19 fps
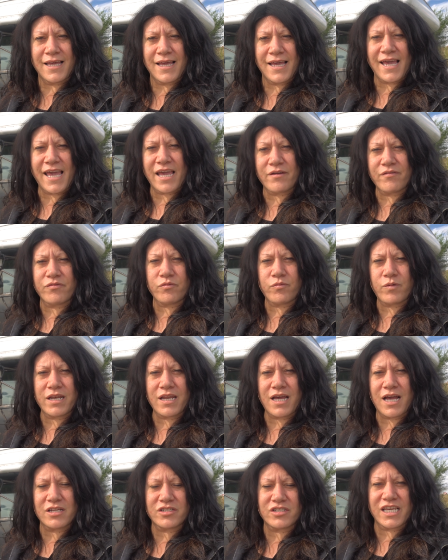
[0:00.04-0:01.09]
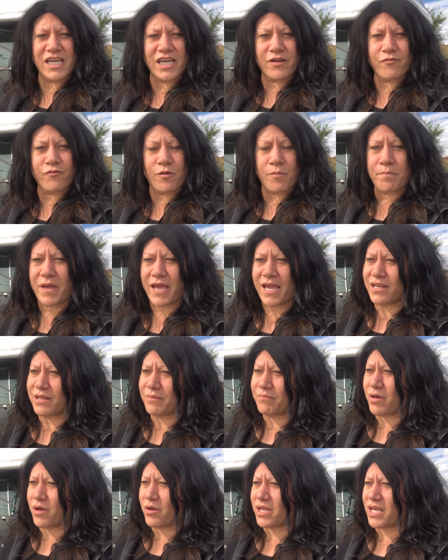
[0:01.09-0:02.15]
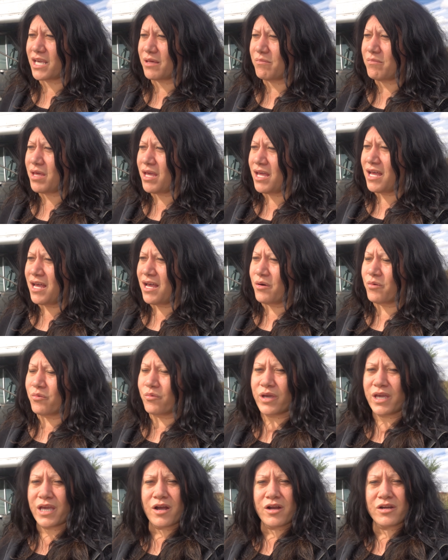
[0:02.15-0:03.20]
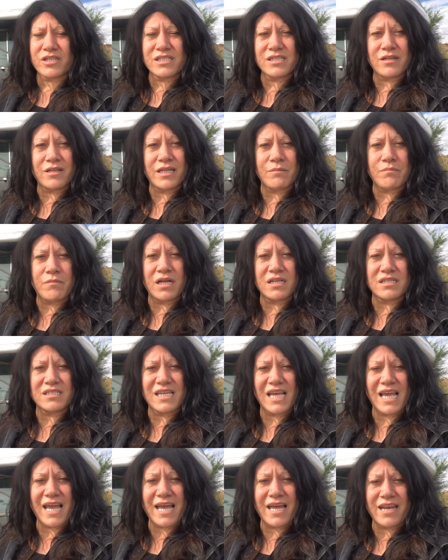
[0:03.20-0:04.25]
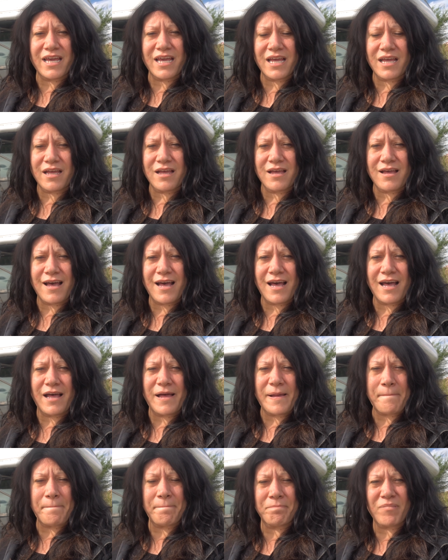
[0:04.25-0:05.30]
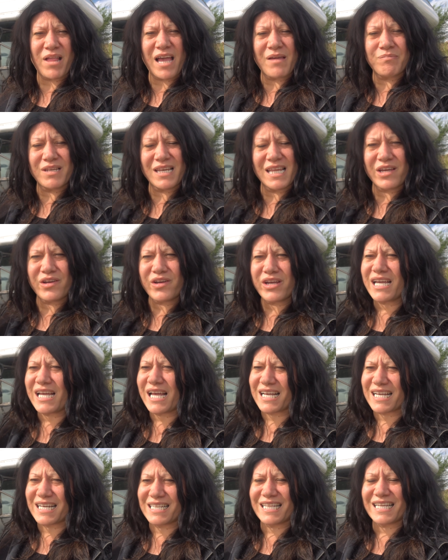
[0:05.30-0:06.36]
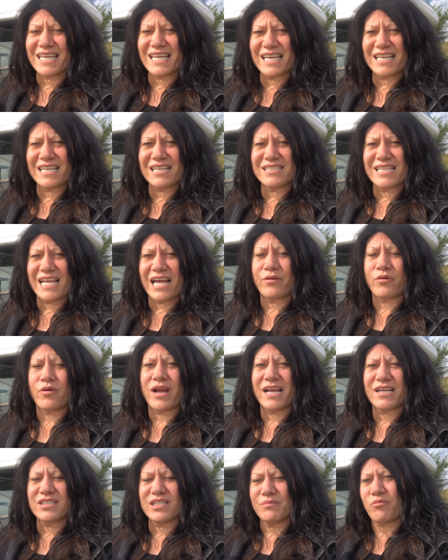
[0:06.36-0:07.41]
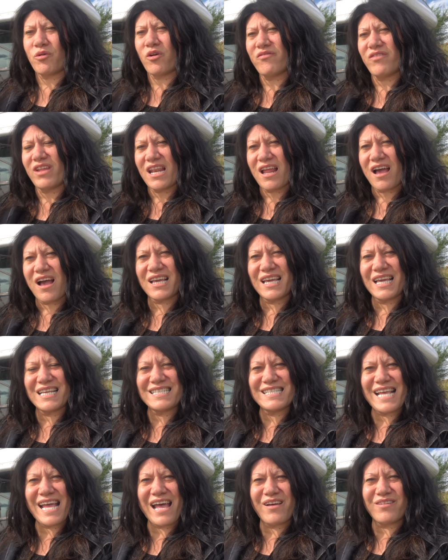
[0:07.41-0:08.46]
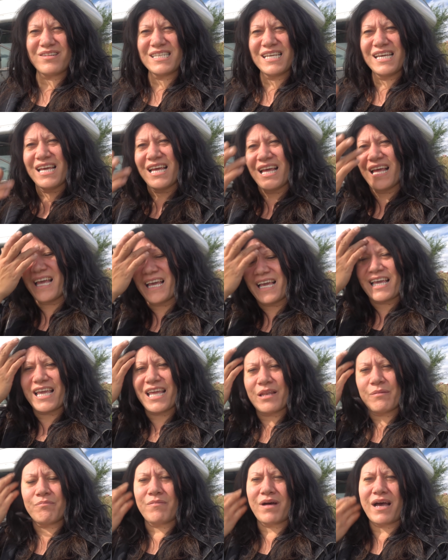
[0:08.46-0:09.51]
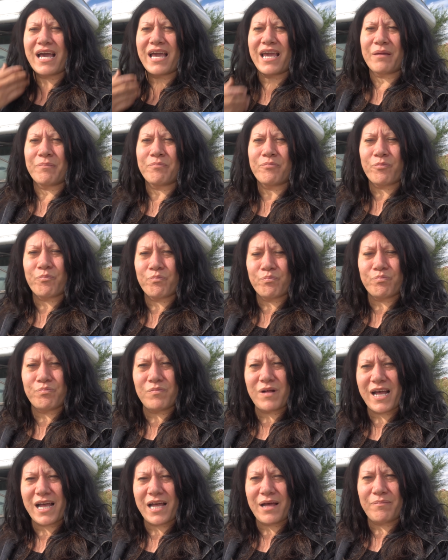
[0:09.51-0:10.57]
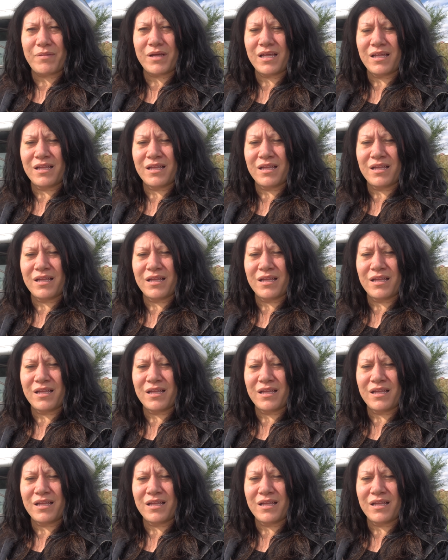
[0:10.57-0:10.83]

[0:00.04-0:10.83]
Hey everyone, Ausia here from Pandamonium. We are still in Montana. Um, I've been hearing a clicking sound, or actually more of a knocking sound, in my um,